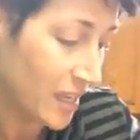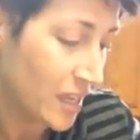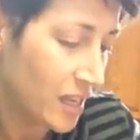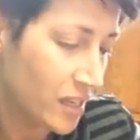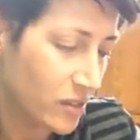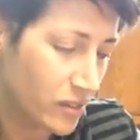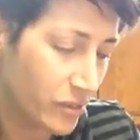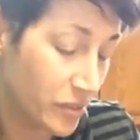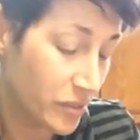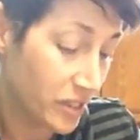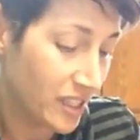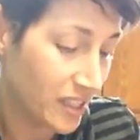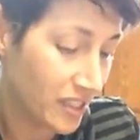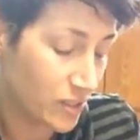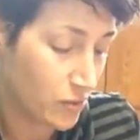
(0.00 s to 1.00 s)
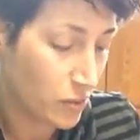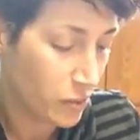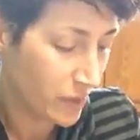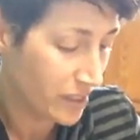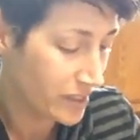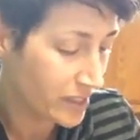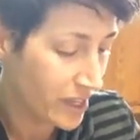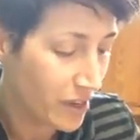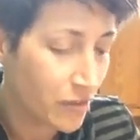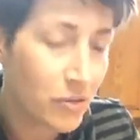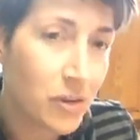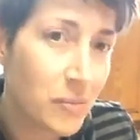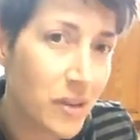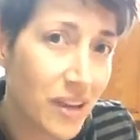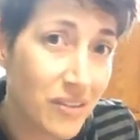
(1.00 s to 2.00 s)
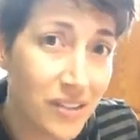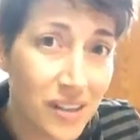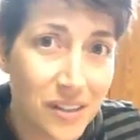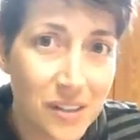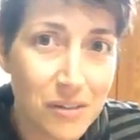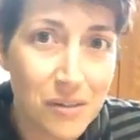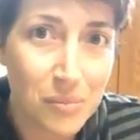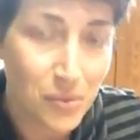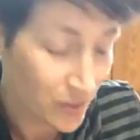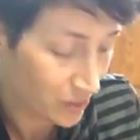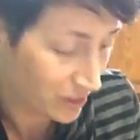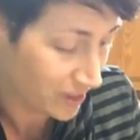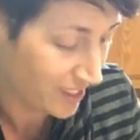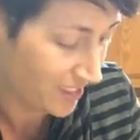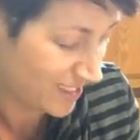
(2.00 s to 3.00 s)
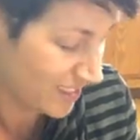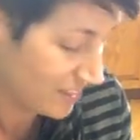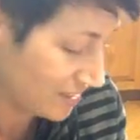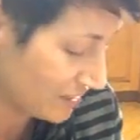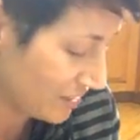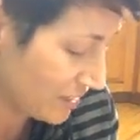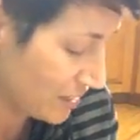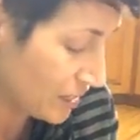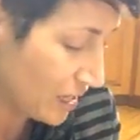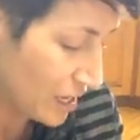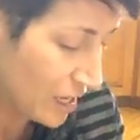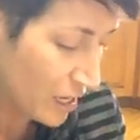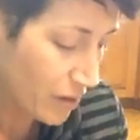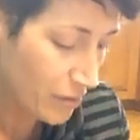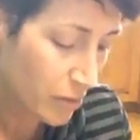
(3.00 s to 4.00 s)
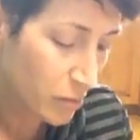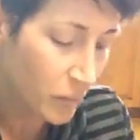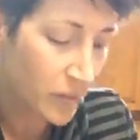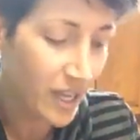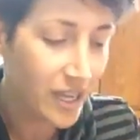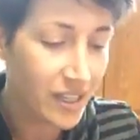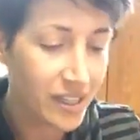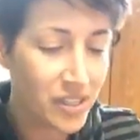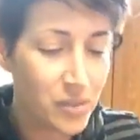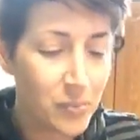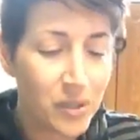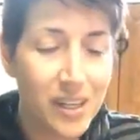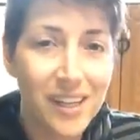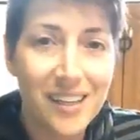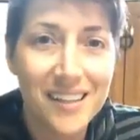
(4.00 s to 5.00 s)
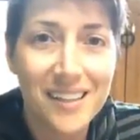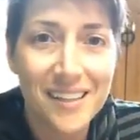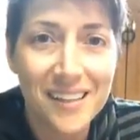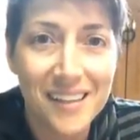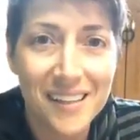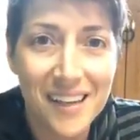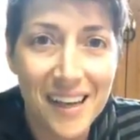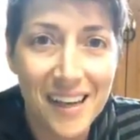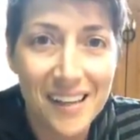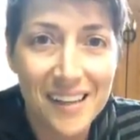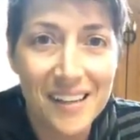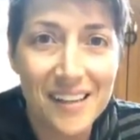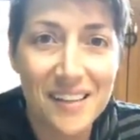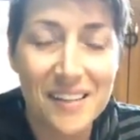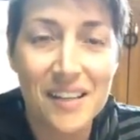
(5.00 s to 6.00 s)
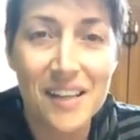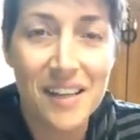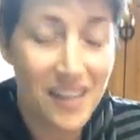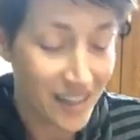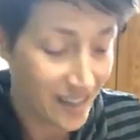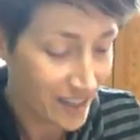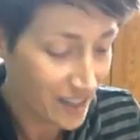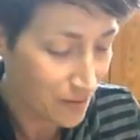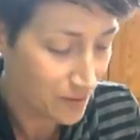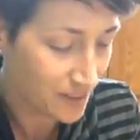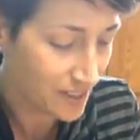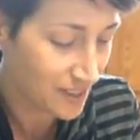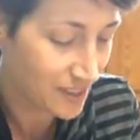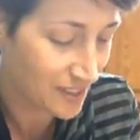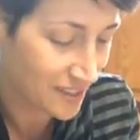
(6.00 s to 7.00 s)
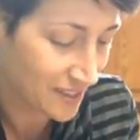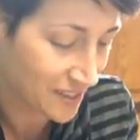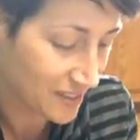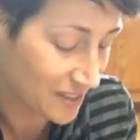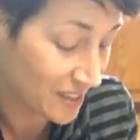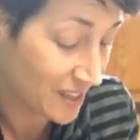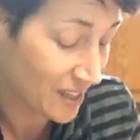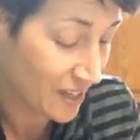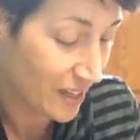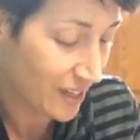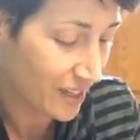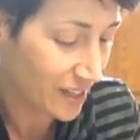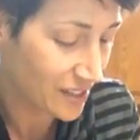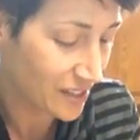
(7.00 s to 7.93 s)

So let me take these rubber bands off. We may have gone overboard with the rubber bandage, but you can't resist, because